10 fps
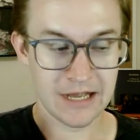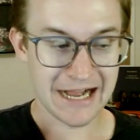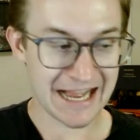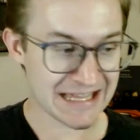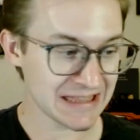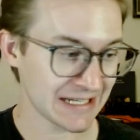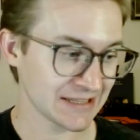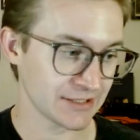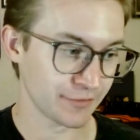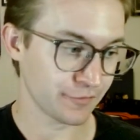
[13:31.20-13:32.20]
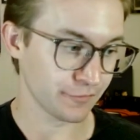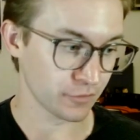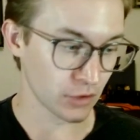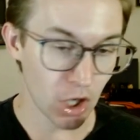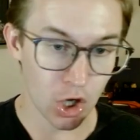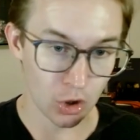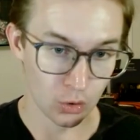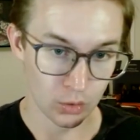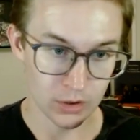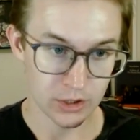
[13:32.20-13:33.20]
I thought the
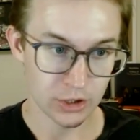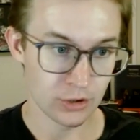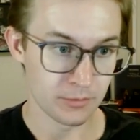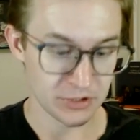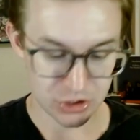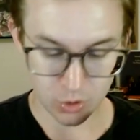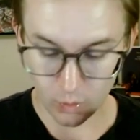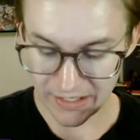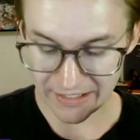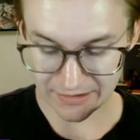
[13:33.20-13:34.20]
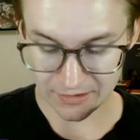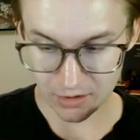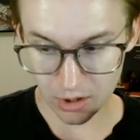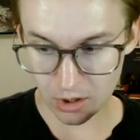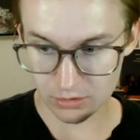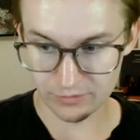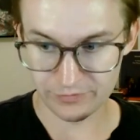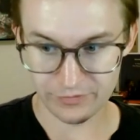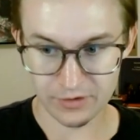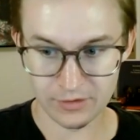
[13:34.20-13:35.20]
flow between all
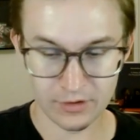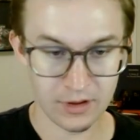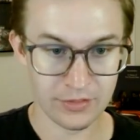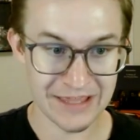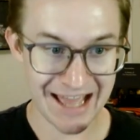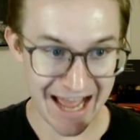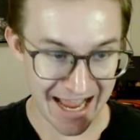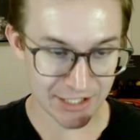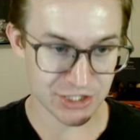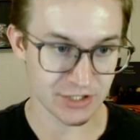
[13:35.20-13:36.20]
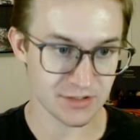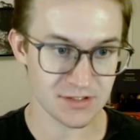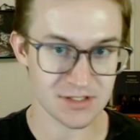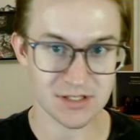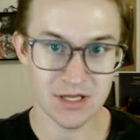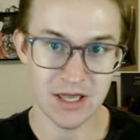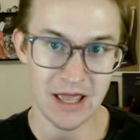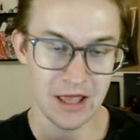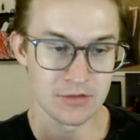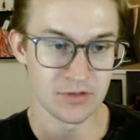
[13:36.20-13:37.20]
of the actions
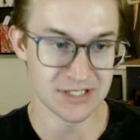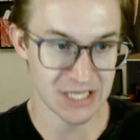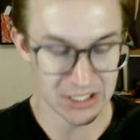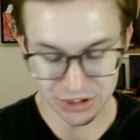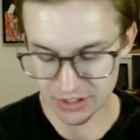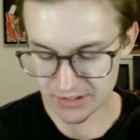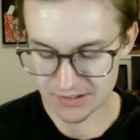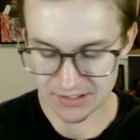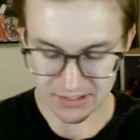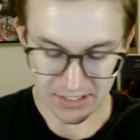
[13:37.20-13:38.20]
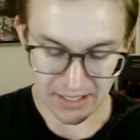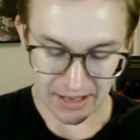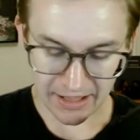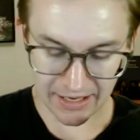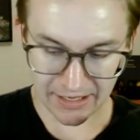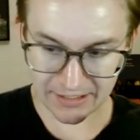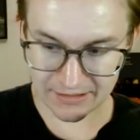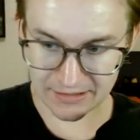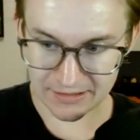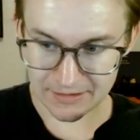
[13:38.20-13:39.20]
and the touches
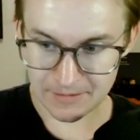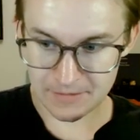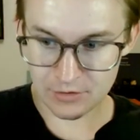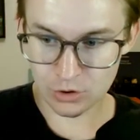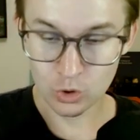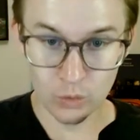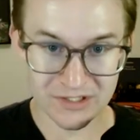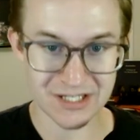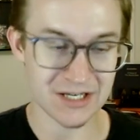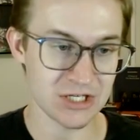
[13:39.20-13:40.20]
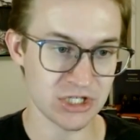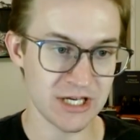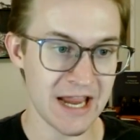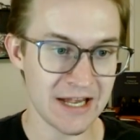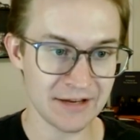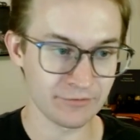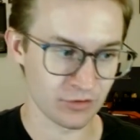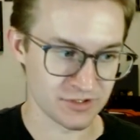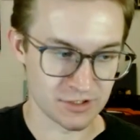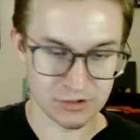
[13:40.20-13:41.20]
and who was initiating
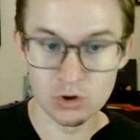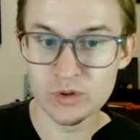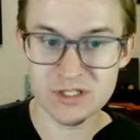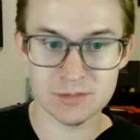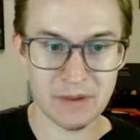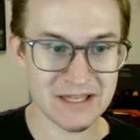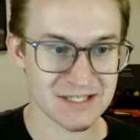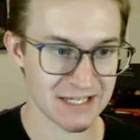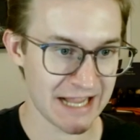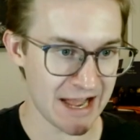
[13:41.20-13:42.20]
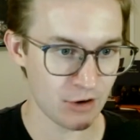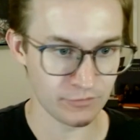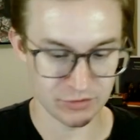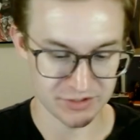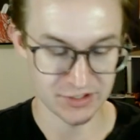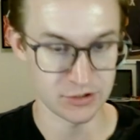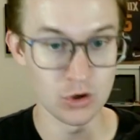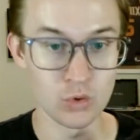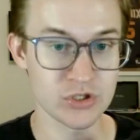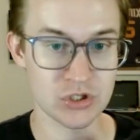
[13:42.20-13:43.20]
versus who was spacing out versus
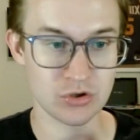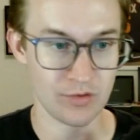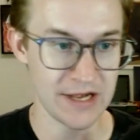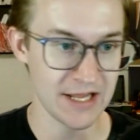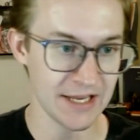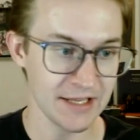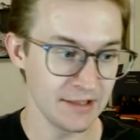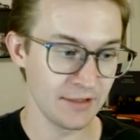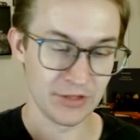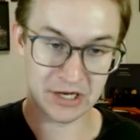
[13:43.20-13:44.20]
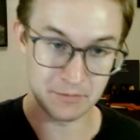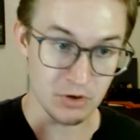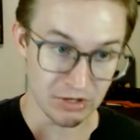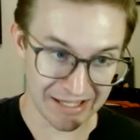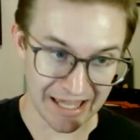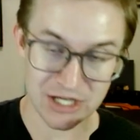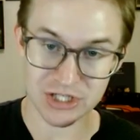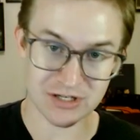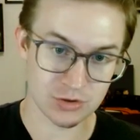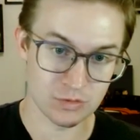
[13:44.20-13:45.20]
who was screening, the
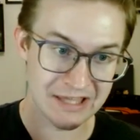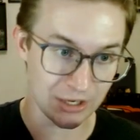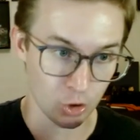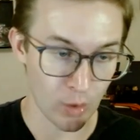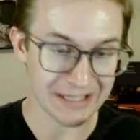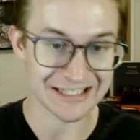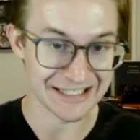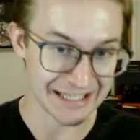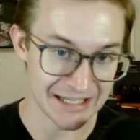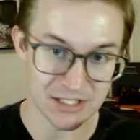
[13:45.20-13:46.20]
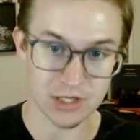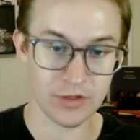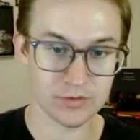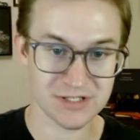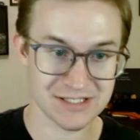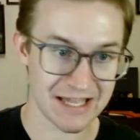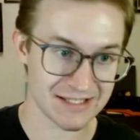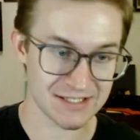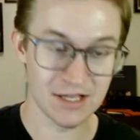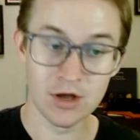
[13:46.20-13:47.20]
communication to get quickly into those
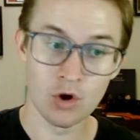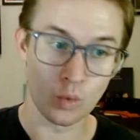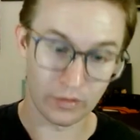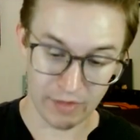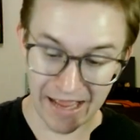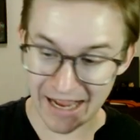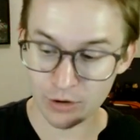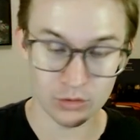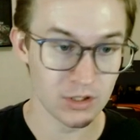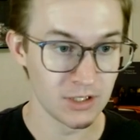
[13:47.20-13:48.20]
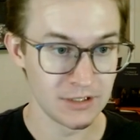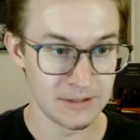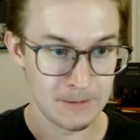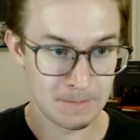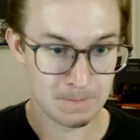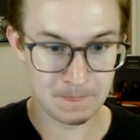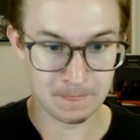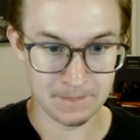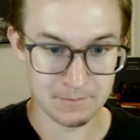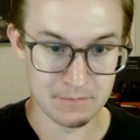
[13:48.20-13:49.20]
sets without
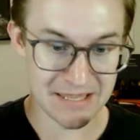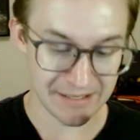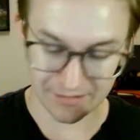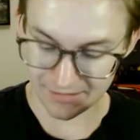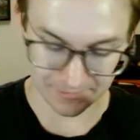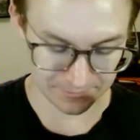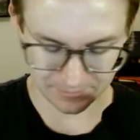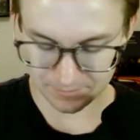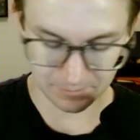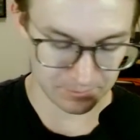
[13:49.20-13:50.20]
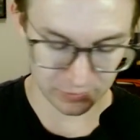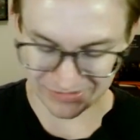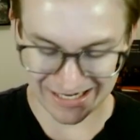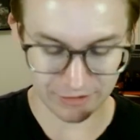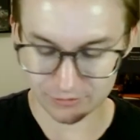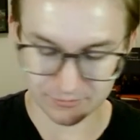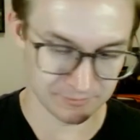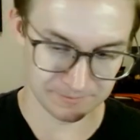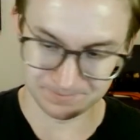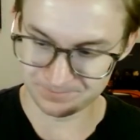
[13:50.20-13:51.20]

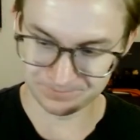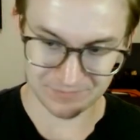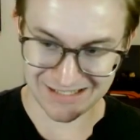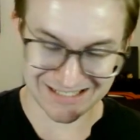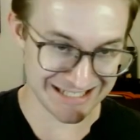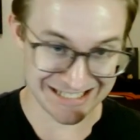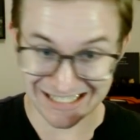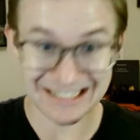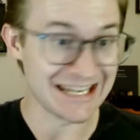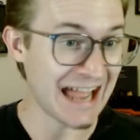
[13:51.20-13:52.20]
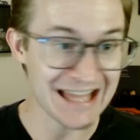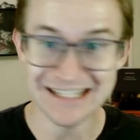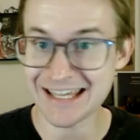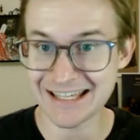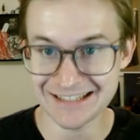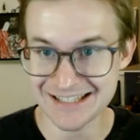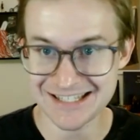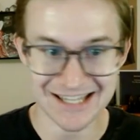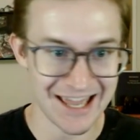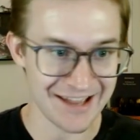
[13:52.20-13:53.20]
dilly-dallying, let's
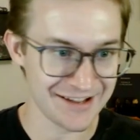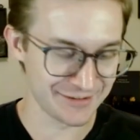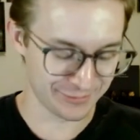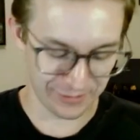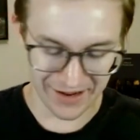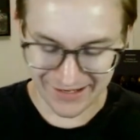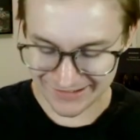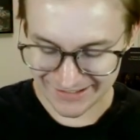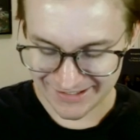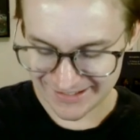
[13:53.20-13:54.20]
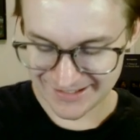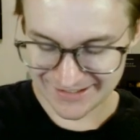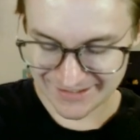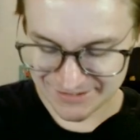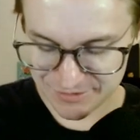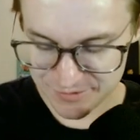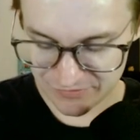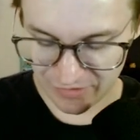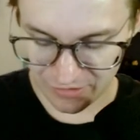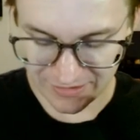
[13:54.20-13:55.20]
say, right? To use a
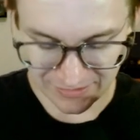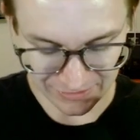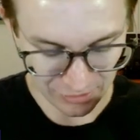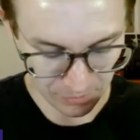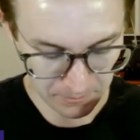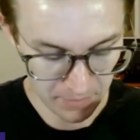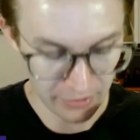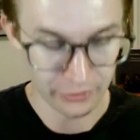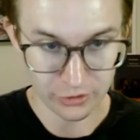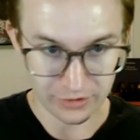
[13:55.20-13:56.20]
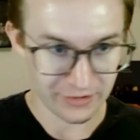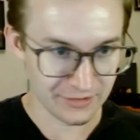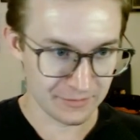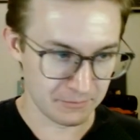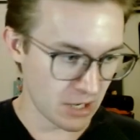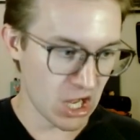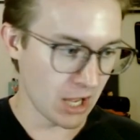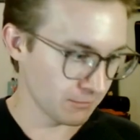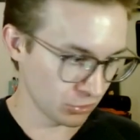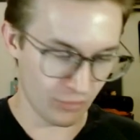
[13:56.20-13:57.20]
very, you know, mother,
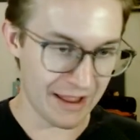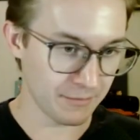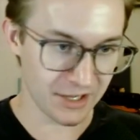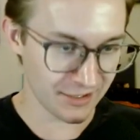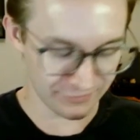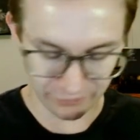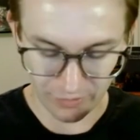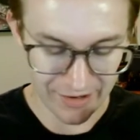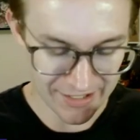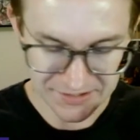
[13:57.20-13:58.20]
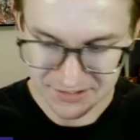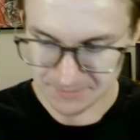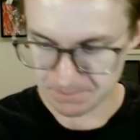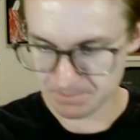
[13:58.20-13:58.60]
mom, grandma phrase.